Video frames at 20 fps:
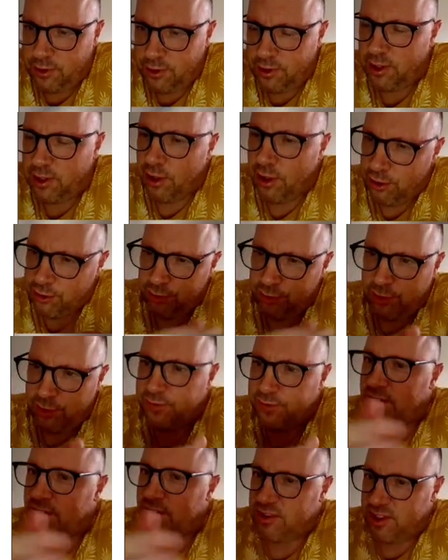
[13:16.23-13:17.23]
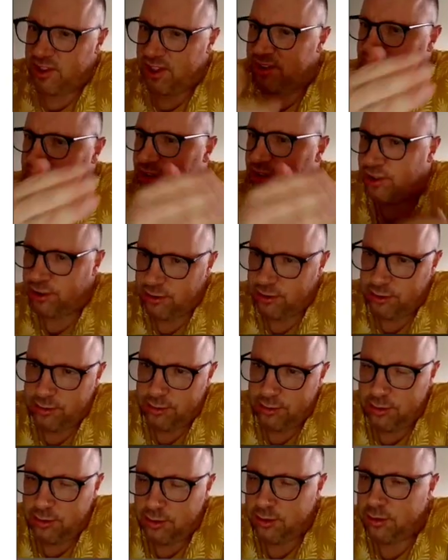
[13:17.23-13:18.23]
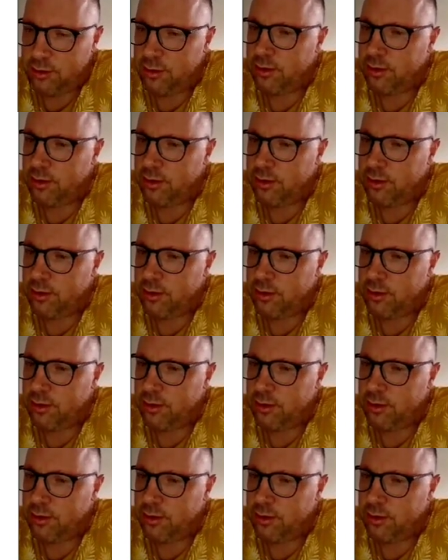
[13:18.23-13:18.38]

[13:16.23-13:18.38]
And also, if there is an incident